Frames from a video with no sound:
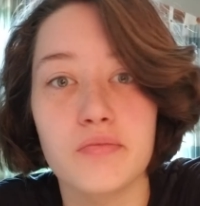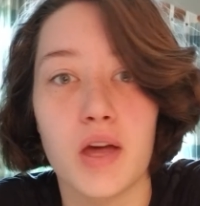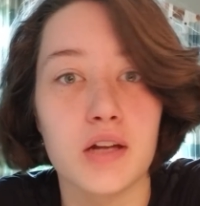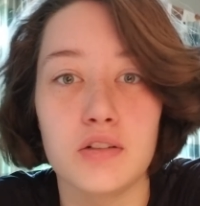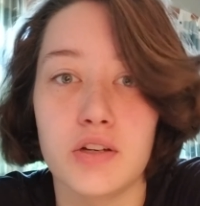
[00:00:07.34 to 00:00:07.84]

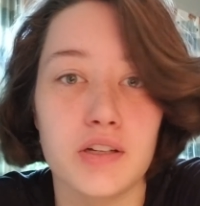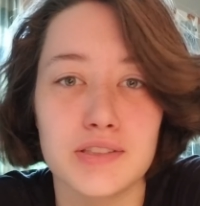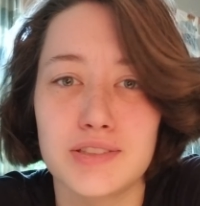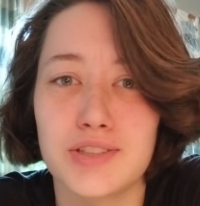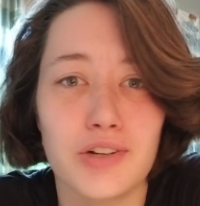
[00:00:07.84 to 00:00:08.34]
I don't know how to
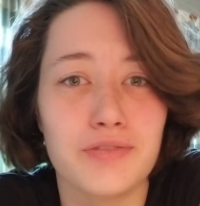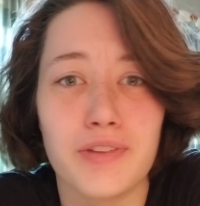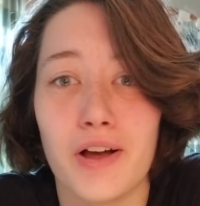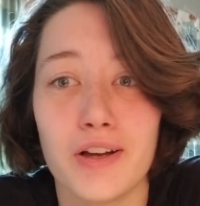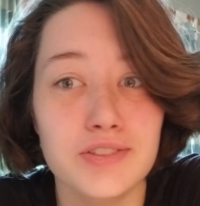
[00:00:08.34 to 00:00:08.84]
start a
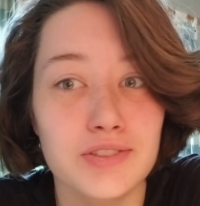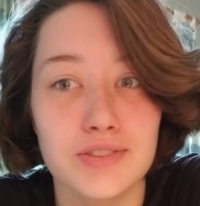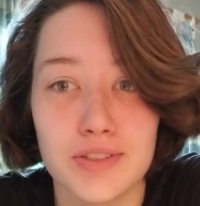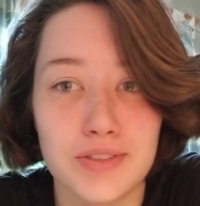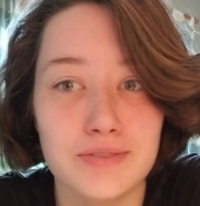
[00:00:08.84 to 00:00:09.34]
vlog,
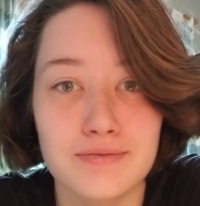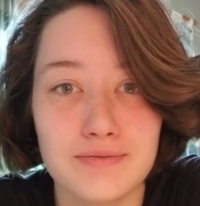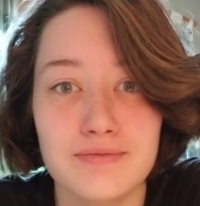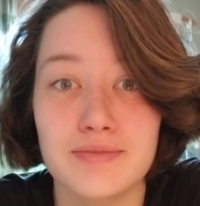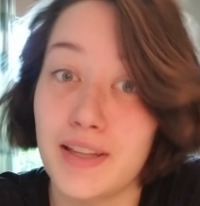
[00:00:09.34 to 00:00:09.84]
so
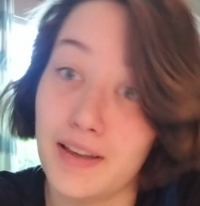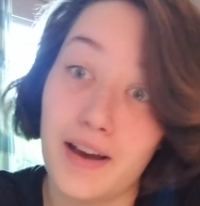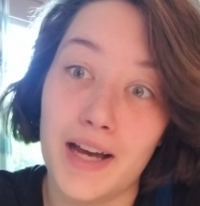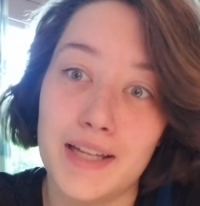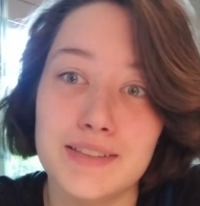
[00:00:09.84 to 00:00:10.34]

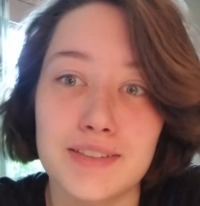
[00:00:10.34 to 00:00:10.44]
hi, it's